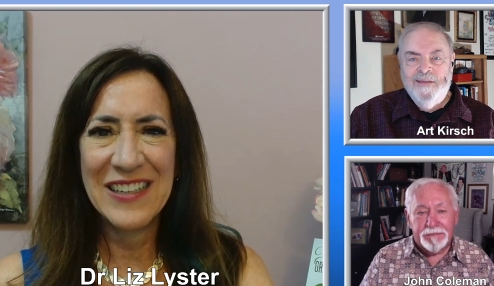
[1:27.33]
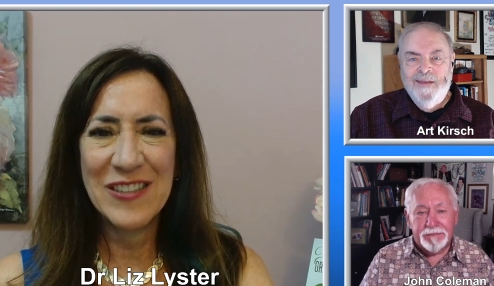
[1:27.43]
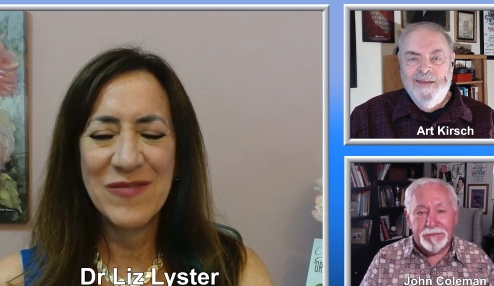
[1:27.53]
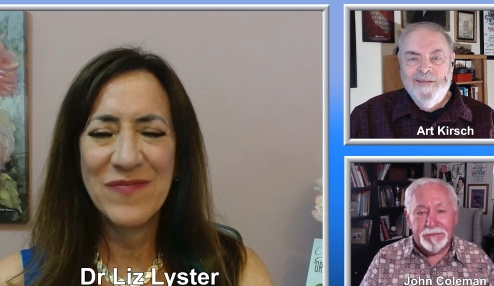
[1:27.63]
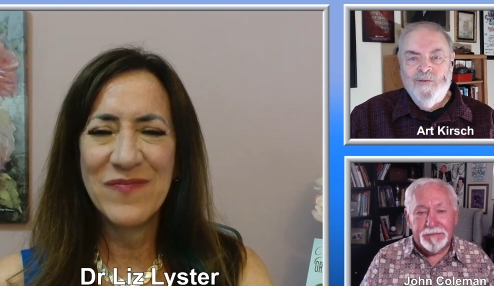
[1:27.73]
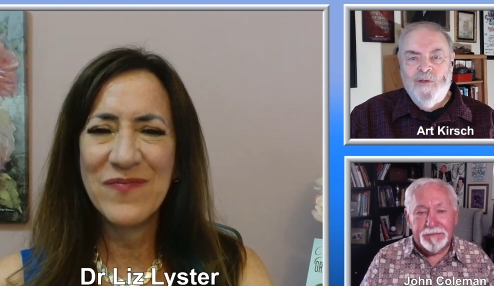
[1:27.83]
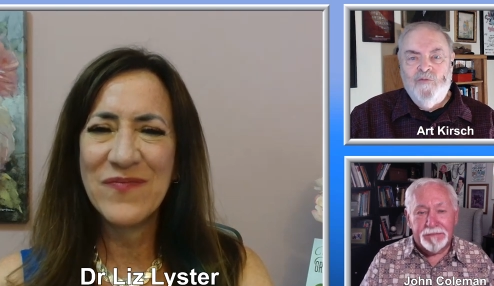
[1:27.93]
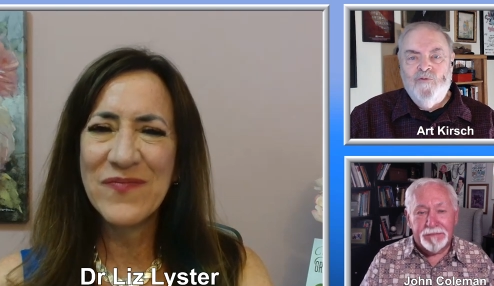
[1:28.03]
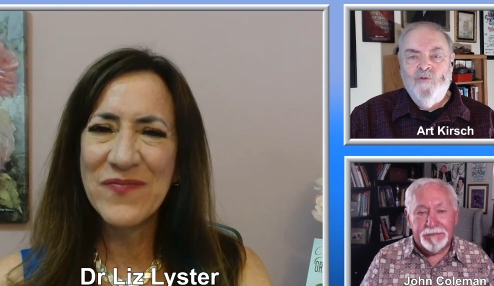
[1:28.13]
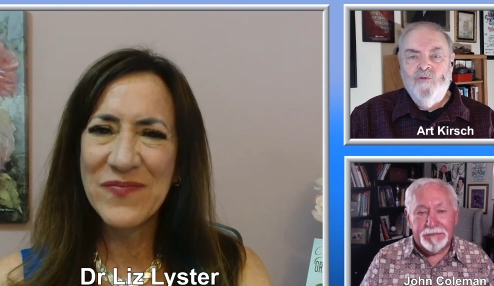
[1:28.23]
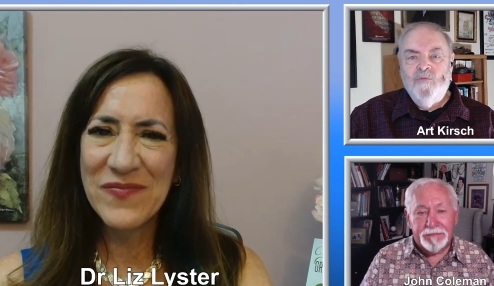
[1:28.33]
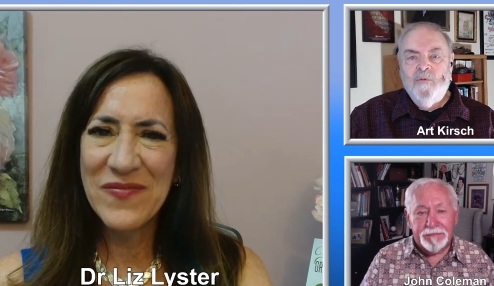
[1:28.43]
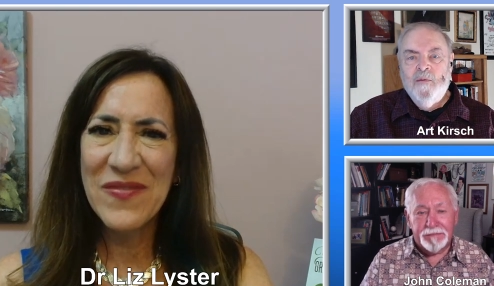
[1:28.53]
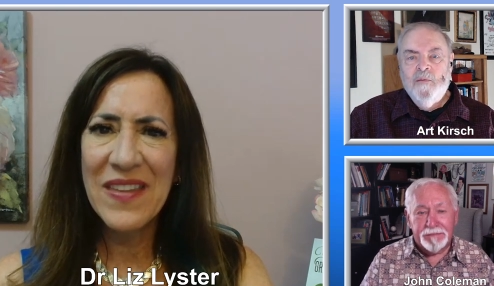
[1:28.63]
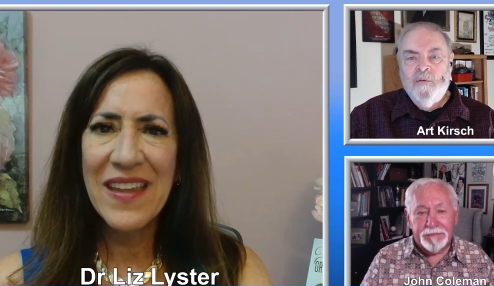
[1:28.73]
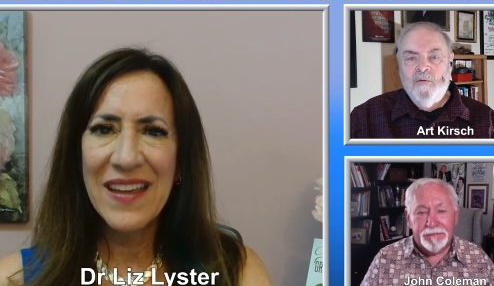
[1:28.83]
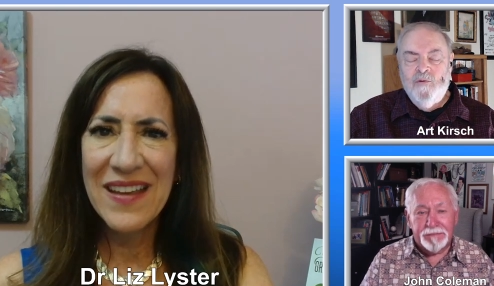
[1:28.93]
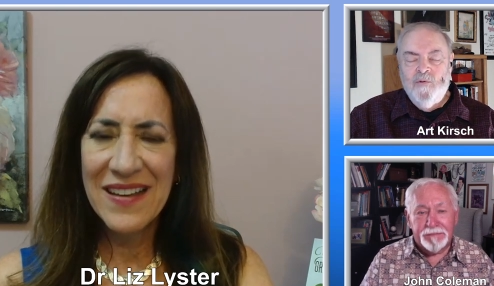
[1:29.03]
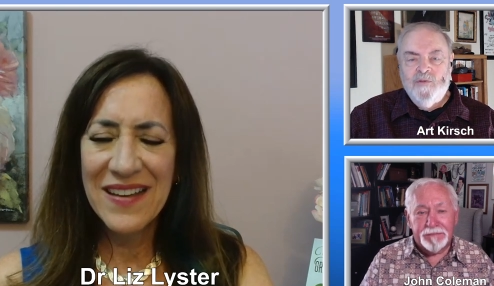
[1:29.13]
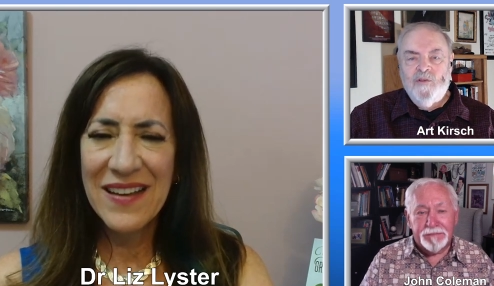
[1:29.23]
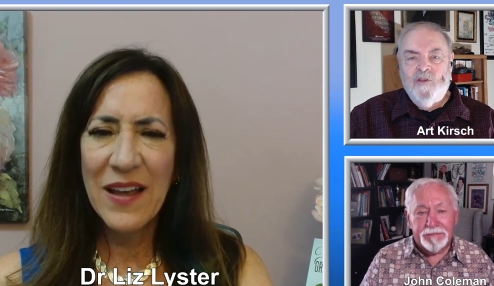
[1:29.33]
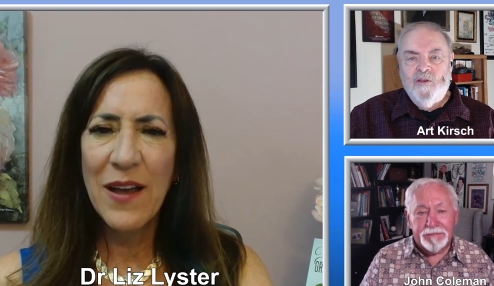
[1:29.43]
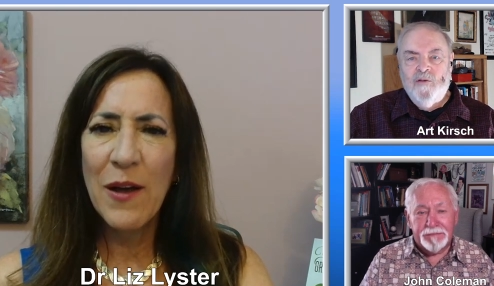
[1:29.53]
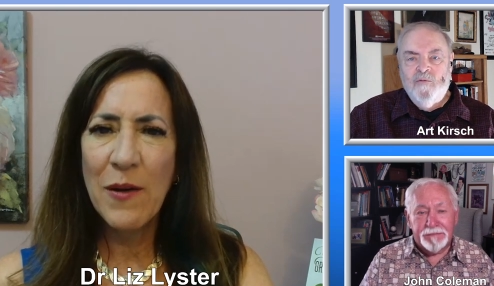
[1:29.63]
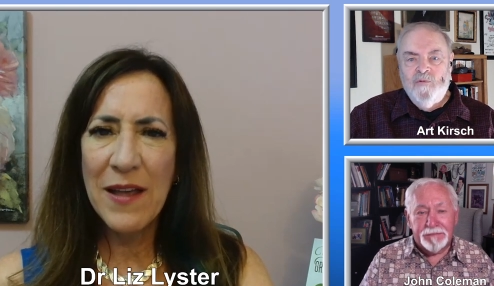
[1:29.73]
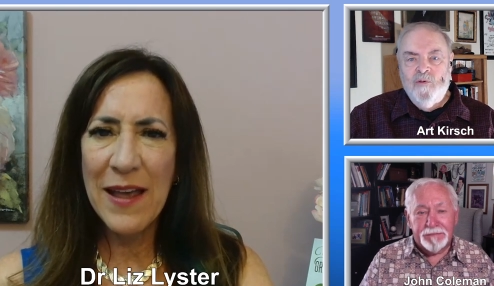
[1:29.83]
Speaker 1: Do they fool? you want to think your your